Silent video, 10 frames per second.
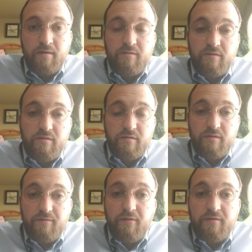So this
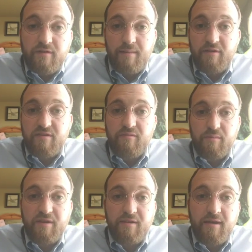is the first time it's
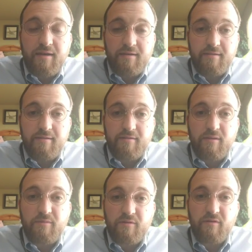ever been done in the
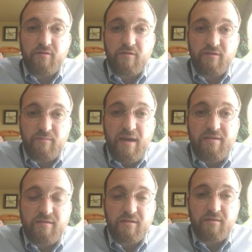cryptocurrency
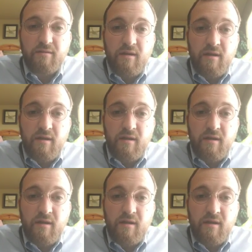space, and